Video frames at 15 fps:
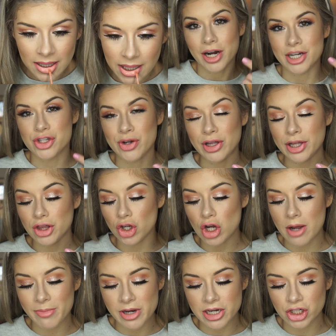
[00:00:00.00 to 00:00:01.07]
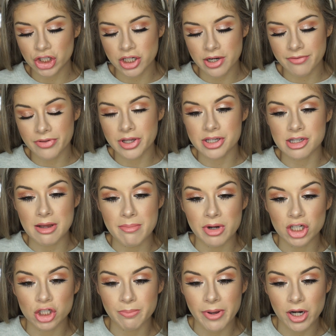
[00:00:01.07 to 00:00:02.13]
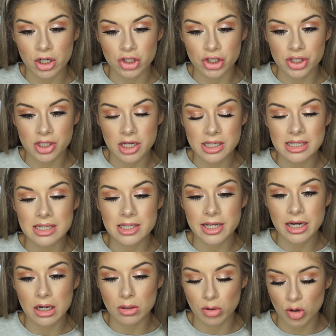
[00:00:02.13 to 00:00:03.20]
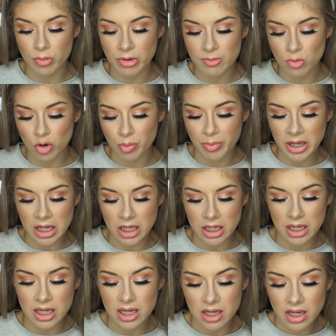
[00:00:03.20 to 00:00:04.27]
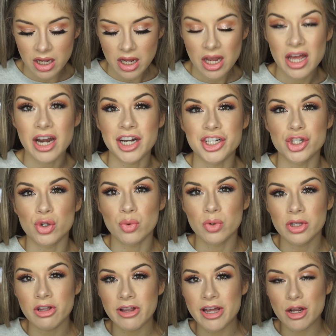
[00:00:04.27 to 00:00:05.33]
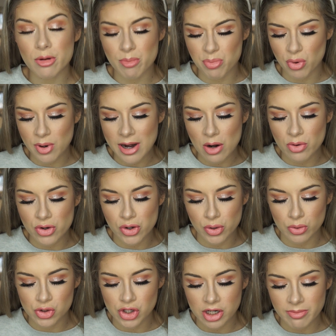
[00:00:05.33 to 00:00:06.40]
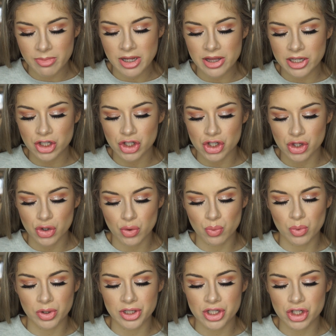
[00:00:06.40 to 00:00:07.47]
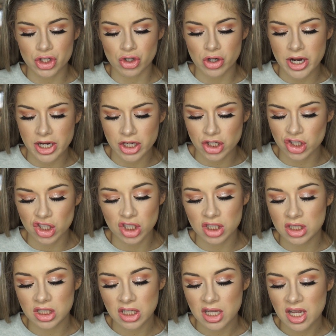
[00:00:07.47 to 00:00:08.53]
All right, so I like the combination of this much better just because it's like a little bit more pinky, and I don't really like brown nudes on me. They just look really strange,